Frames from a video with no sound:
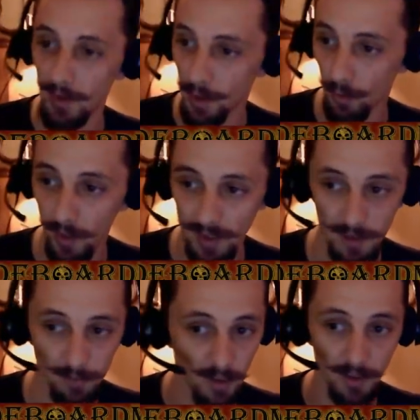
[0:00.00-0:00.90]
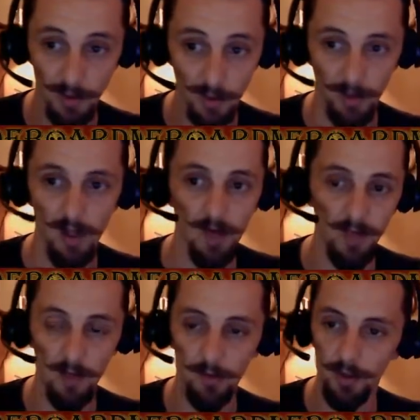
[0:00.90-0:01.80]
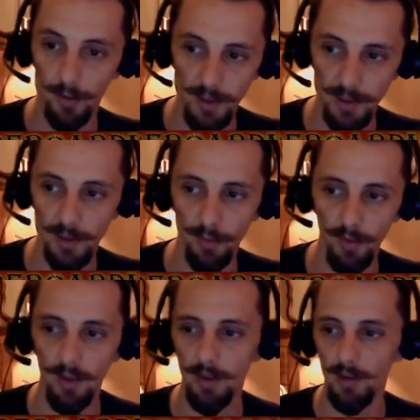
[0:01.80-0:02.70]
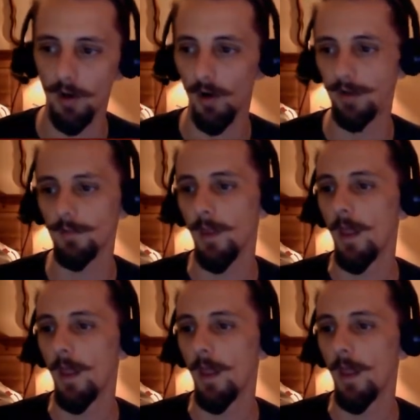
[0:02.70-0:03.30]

Duress, because we don't have counter. Duress is a really good card.